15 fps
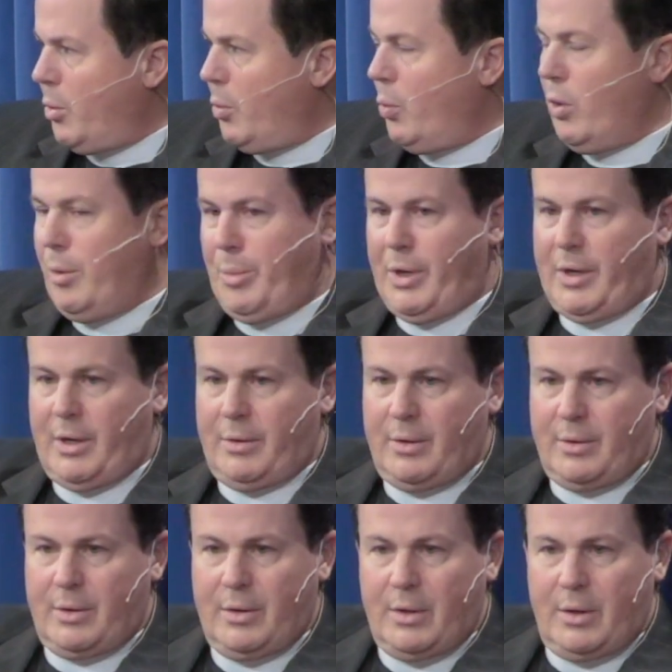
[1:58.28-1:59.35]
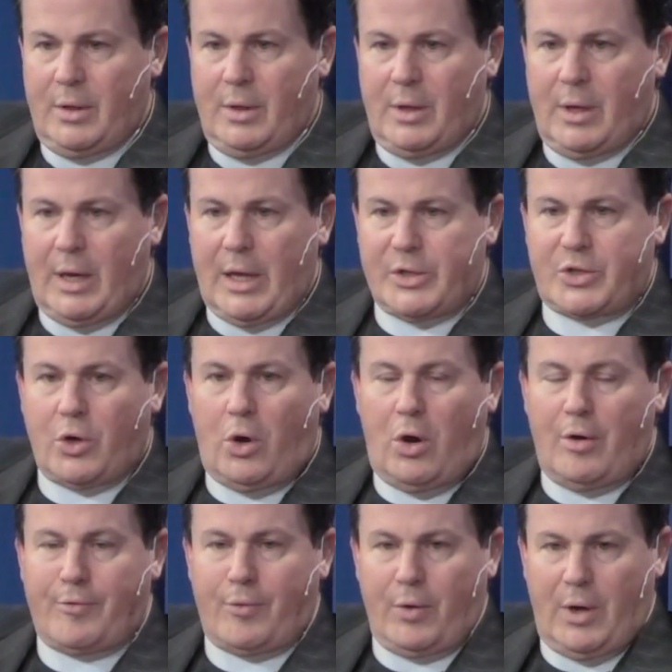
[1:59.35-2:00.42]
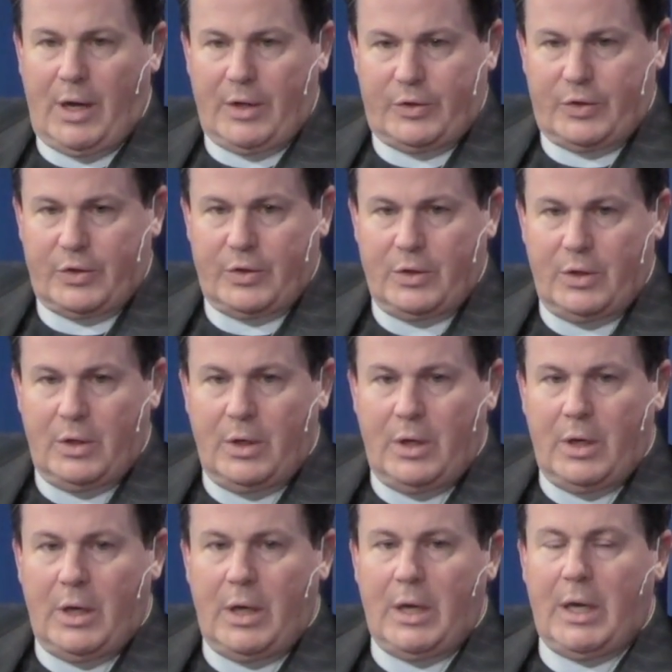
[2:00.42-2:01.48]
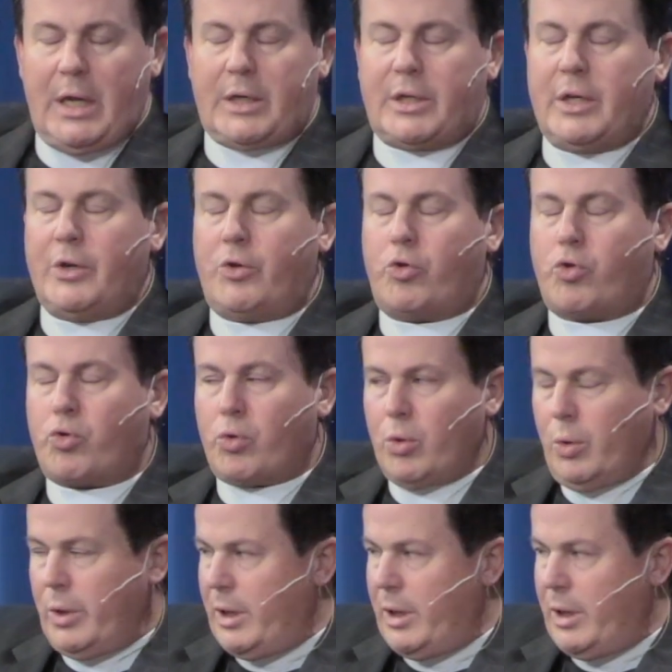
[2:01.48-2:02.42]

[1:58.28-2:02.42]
woman has to offer us, it can truly